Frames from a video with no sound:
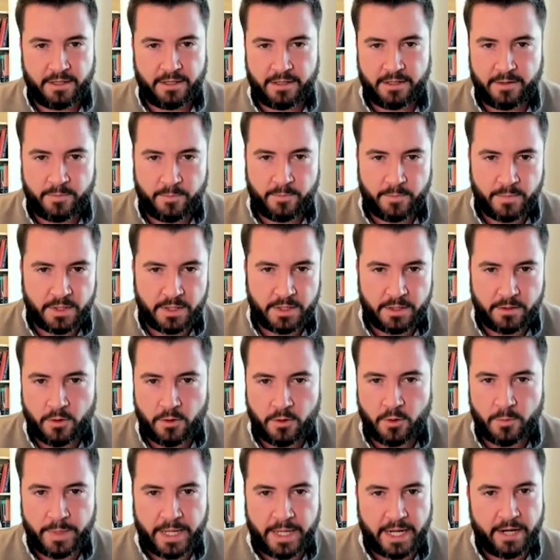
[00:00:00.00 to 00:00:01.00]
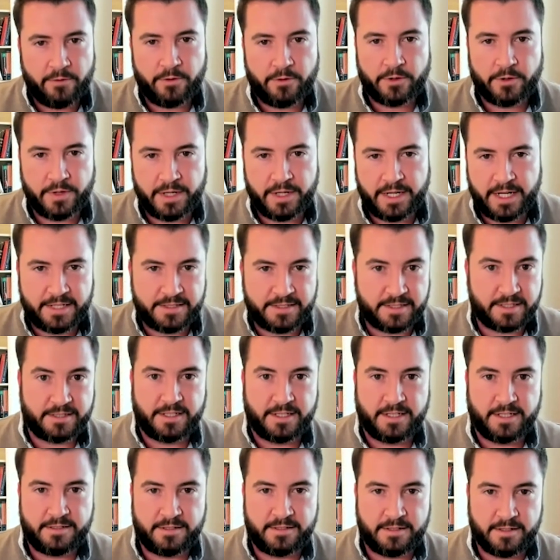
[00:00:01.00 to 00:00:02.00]
the, the whole power grid as a
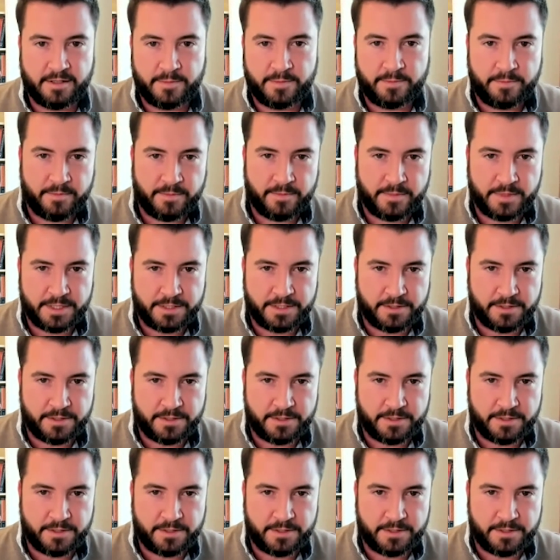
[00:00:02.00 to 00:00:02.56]
system.